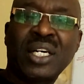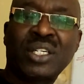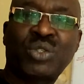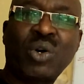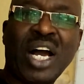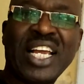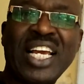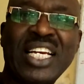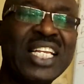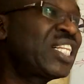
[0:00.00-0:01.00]
so I
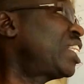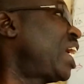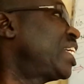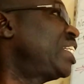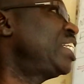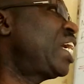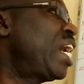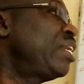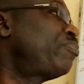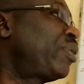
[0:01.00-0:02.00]
get
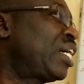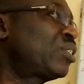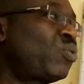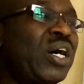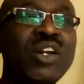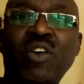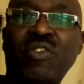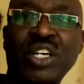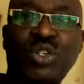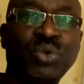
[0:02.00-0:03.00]
39 plus 1
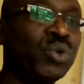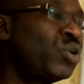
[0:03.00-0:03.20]
over 2.